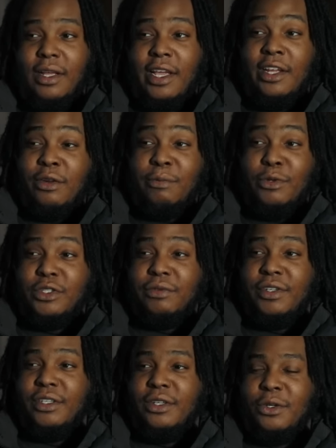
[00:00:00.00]
in a music
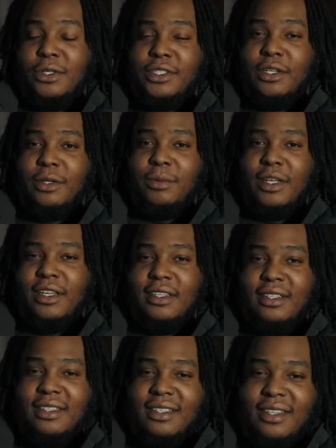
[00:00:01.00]
video or something. Like
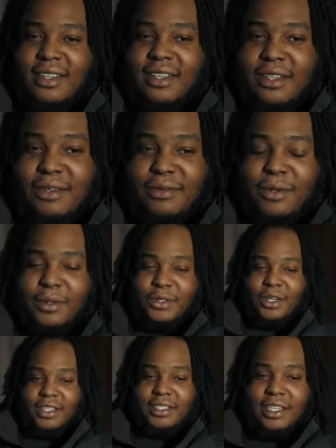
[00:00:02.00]
mm-hmm. you feel what I'm
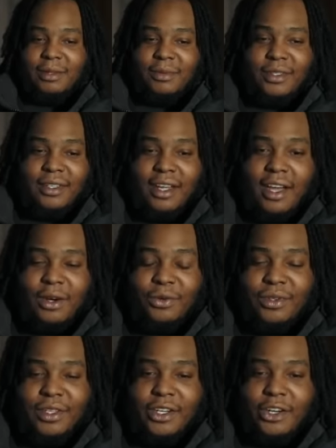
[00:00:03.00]
trying to say, but I don't
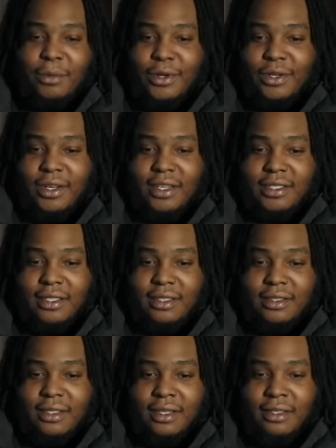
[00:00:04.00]
really care about all that
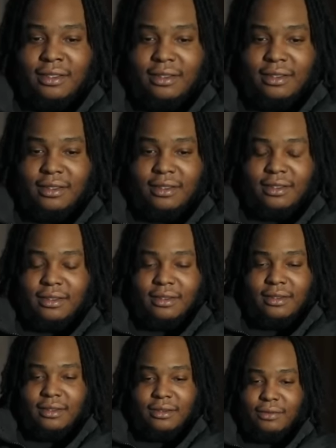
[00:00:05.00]
shit. Like yeah,
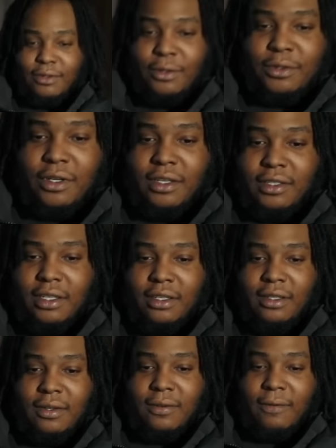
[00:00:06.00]
you feel I- what I'm trying to say.